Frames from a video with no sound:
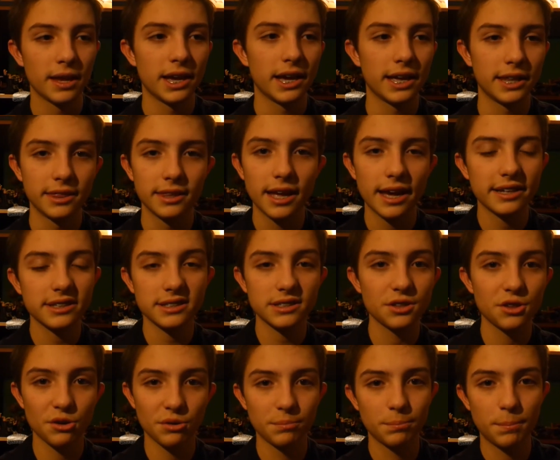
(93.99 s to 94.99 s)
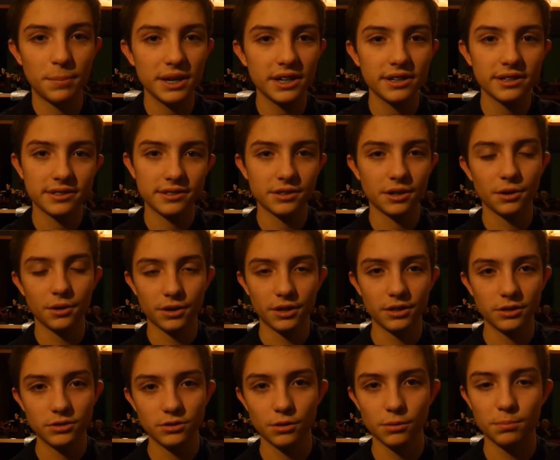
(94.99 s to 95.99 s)
And that's their biggest
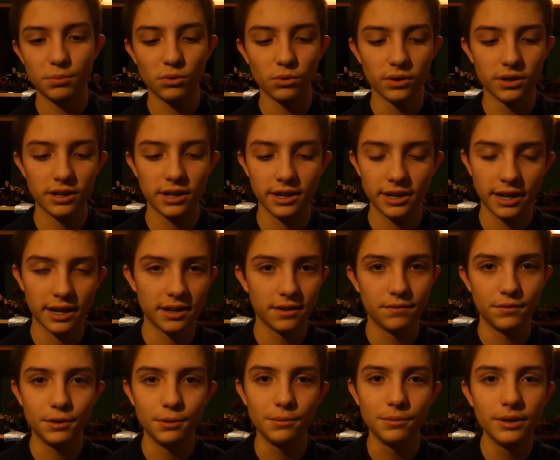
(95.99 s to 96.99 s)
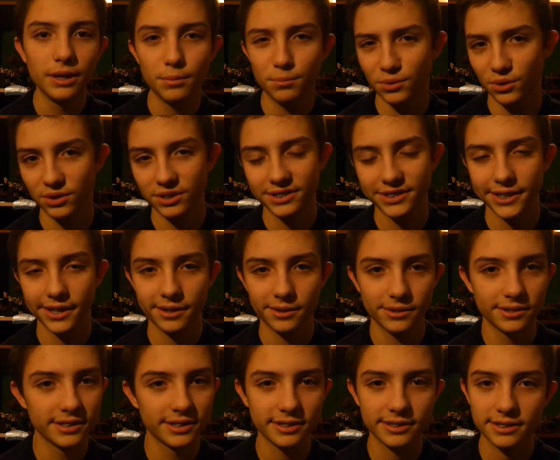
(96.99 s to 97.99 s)
earnings report. Again, if you need more insight
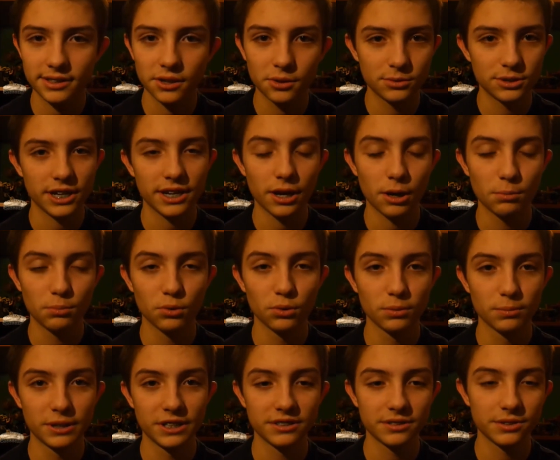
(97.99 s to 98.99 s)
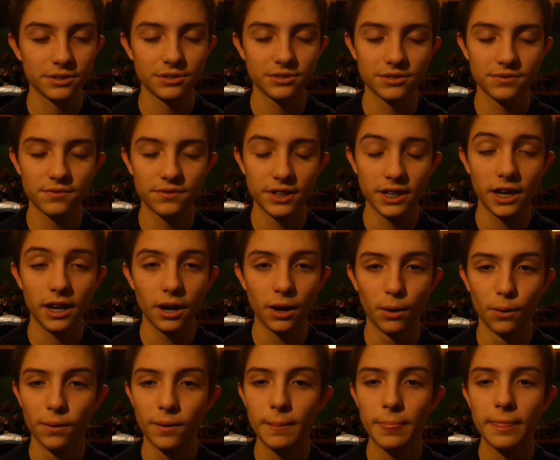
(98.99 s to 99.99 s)
on this, go check out Portal Master's
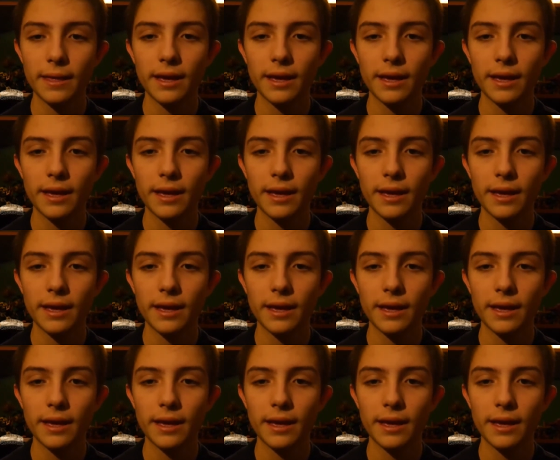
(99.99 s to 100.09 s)
video.